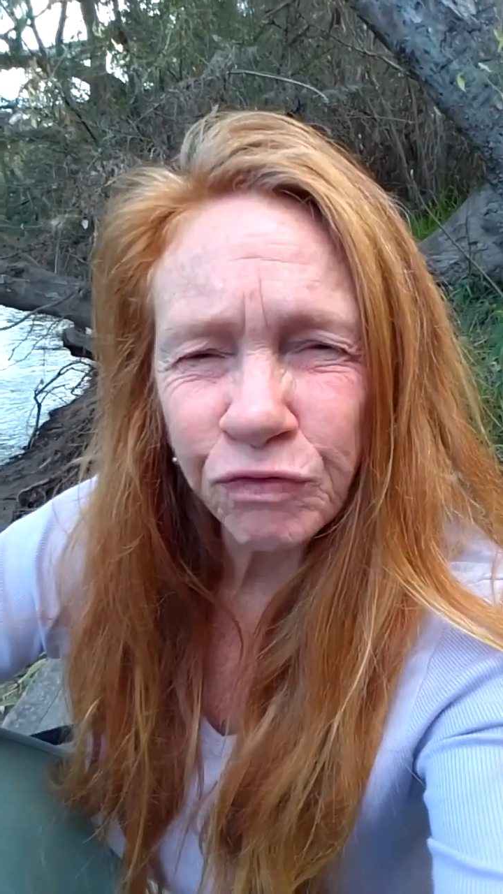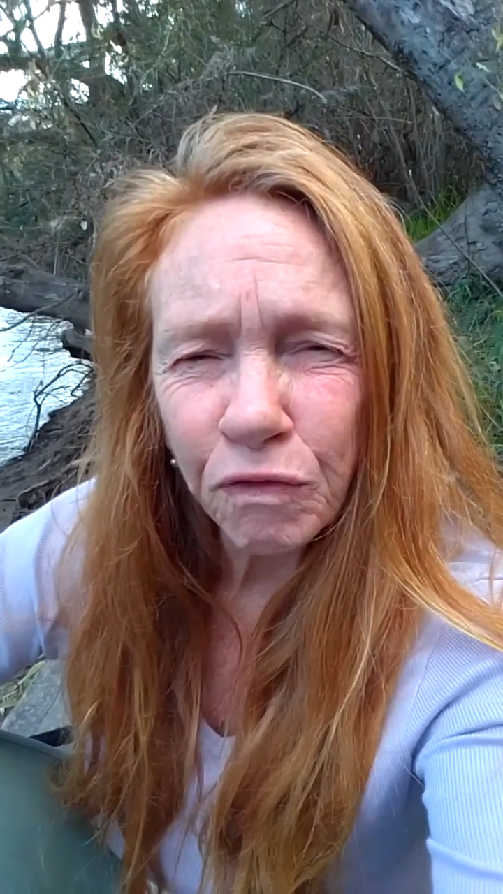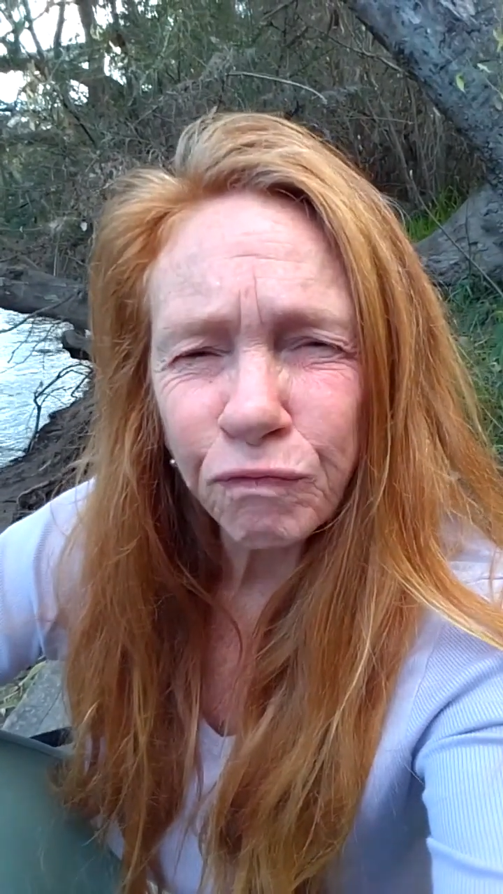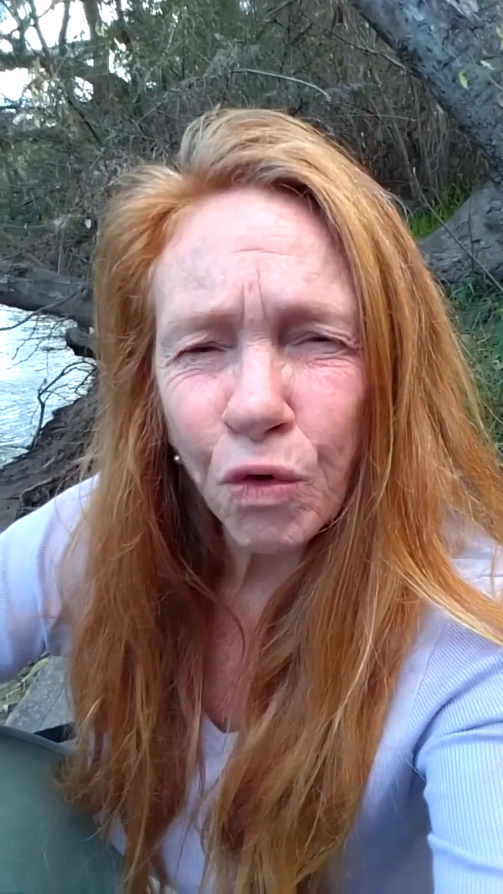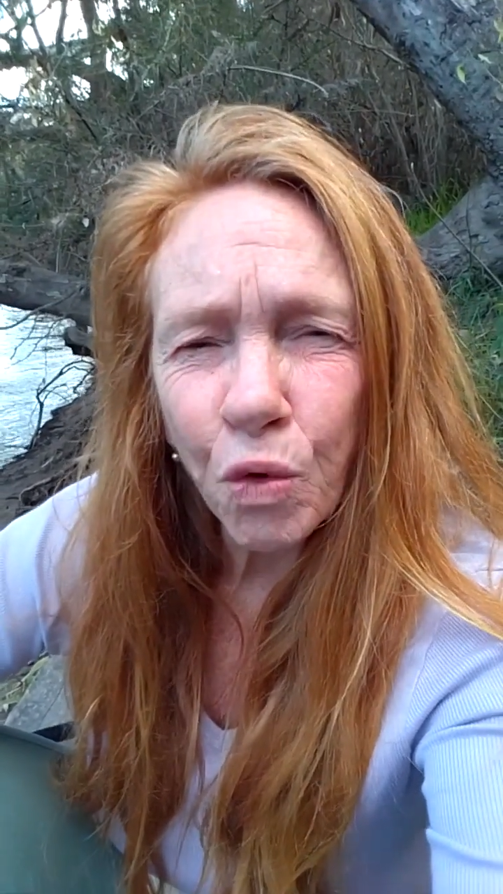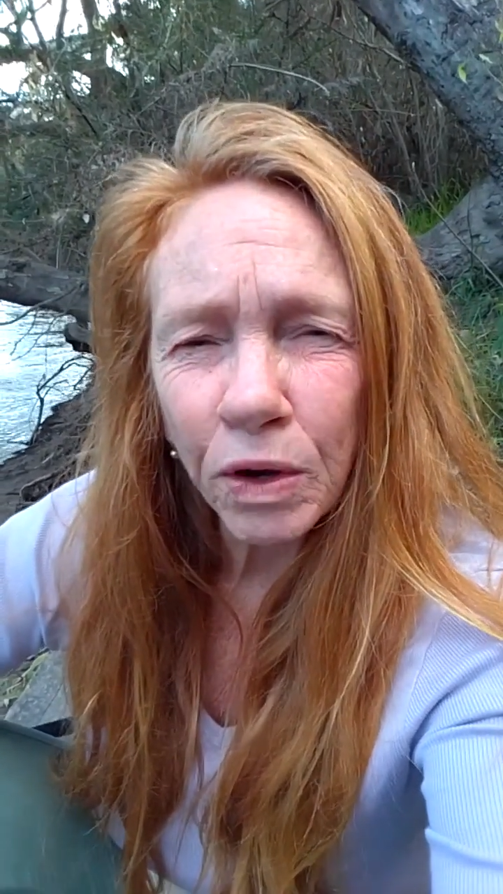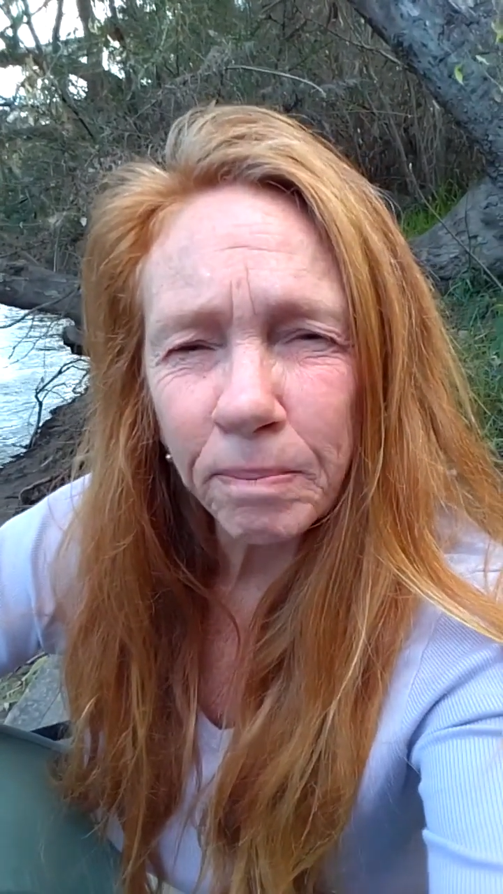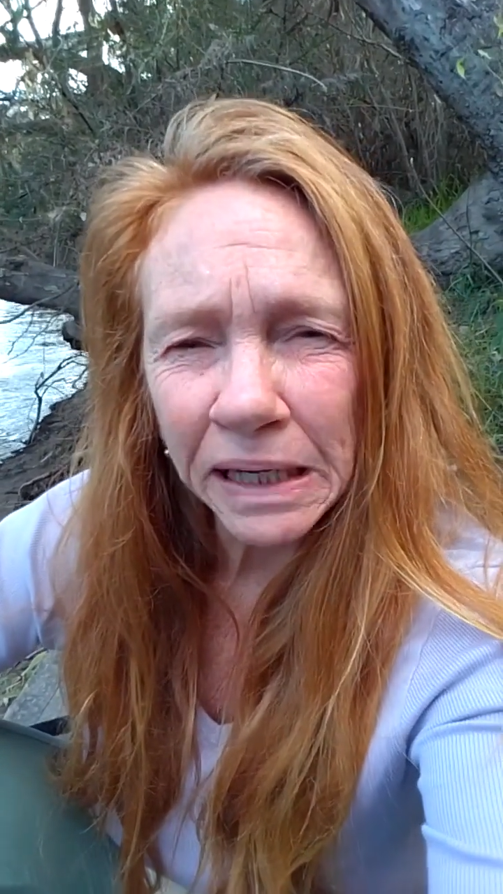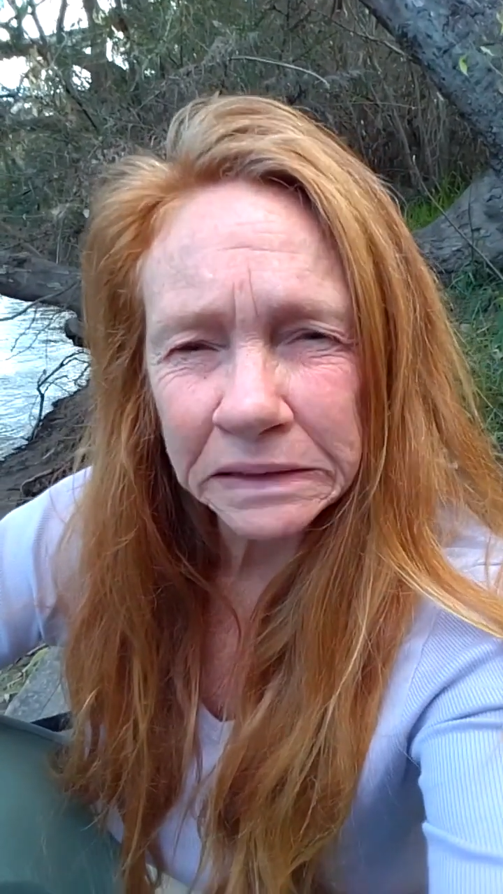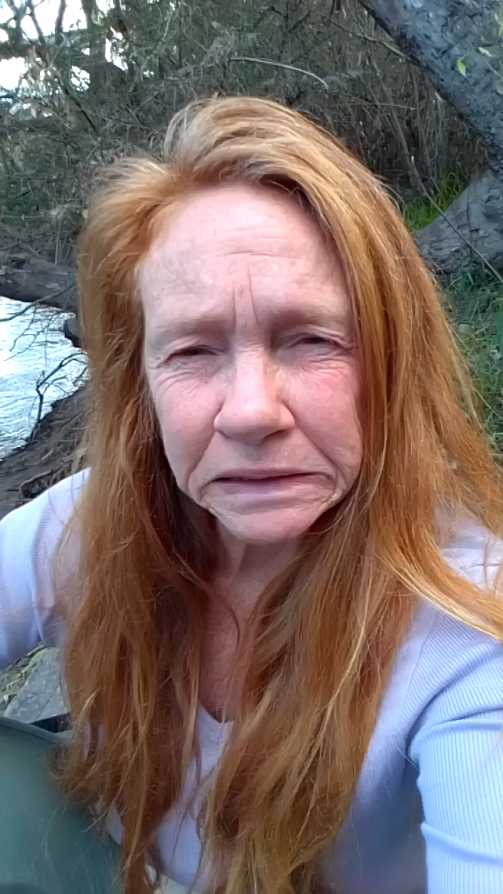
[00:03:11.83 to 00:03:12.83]
foot
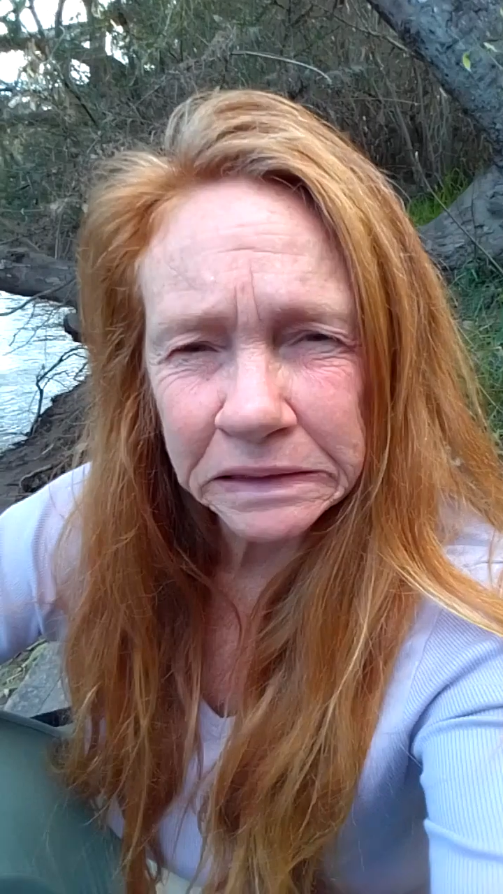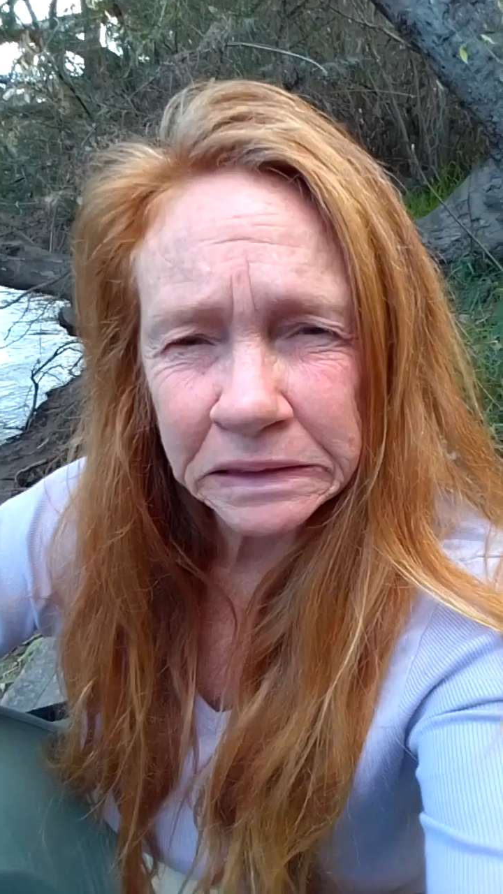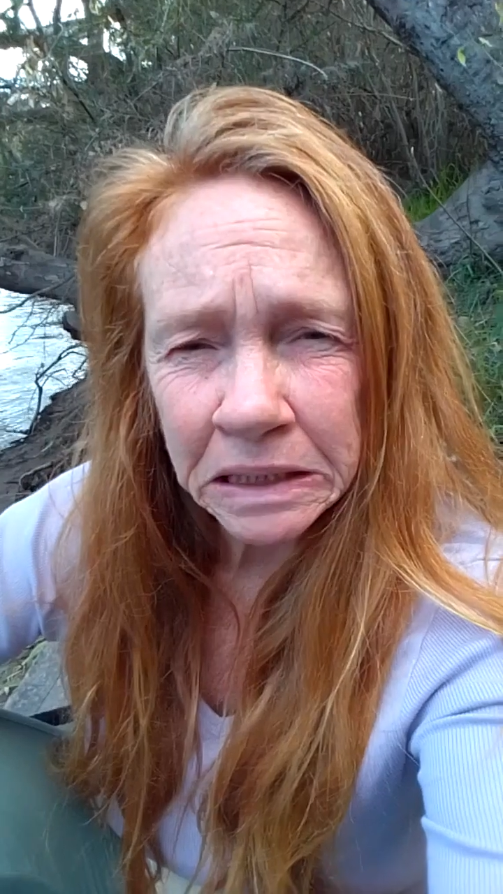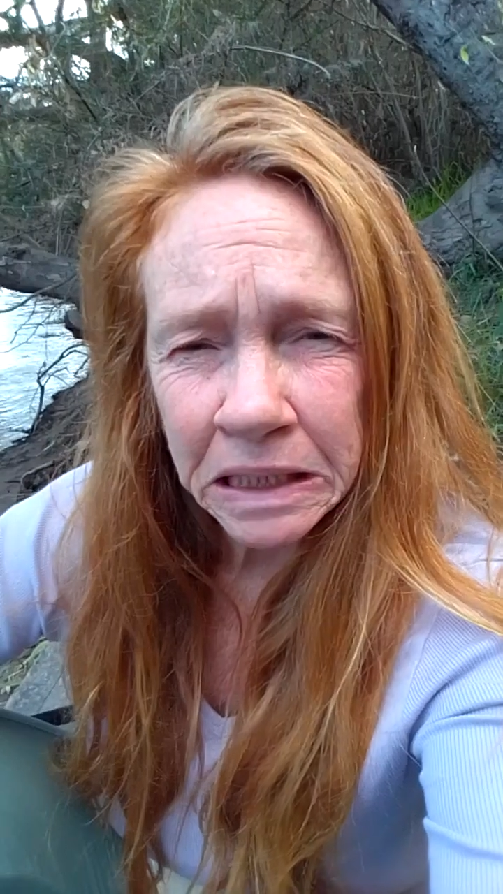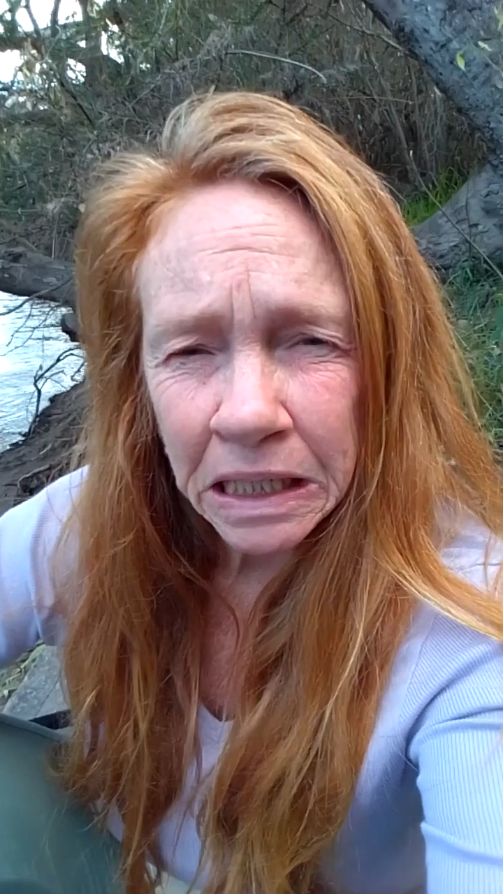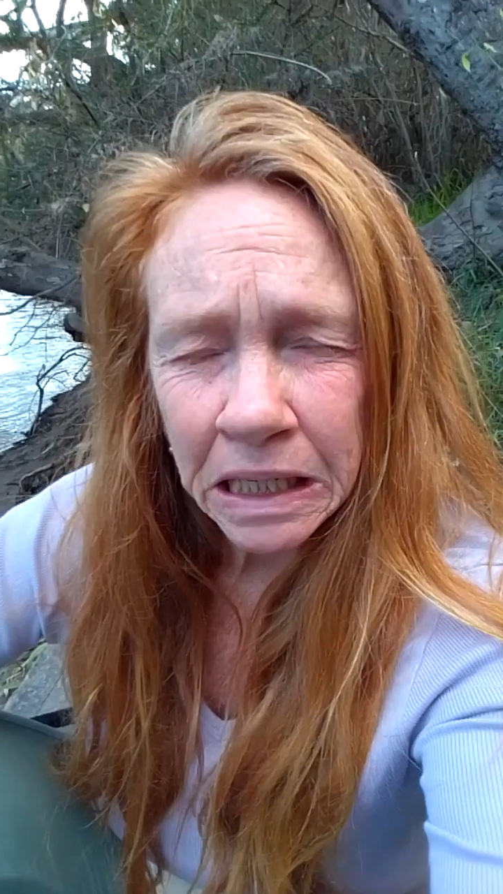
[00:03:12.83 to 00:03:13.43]
forward, but it's